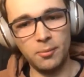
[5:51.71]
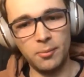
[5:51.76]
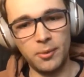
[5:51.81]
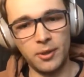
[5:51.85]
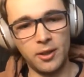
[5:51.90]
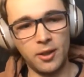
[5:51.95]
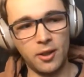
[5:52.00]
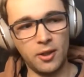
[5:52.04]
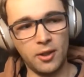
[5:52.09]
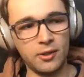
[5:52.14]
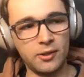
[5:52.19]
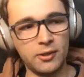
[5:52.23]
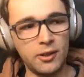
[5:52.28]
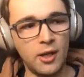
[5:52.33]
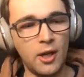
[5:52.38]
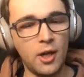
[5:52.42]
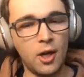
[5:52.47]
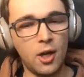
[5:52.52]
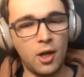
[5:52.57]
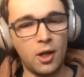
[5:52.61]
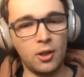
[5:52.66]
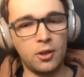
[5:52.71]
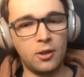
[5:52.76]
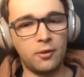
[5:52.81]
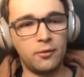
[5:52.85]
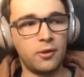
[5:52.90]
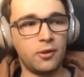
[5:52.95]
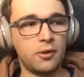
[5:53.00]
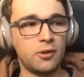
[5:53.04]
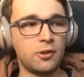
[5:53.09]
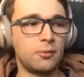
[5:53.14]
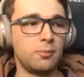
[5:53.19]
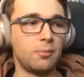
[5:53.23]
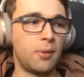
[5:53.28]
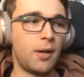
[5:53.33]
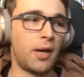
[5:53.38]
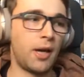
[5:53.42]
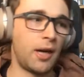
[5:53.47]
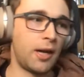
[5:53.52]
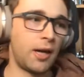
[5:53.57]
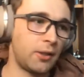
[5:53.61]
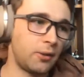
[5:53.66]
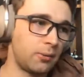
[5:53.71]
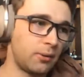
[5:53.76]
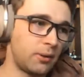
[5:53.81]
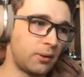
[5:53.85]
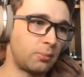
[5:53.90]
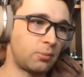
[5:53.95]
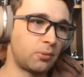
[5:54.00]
because all of those manual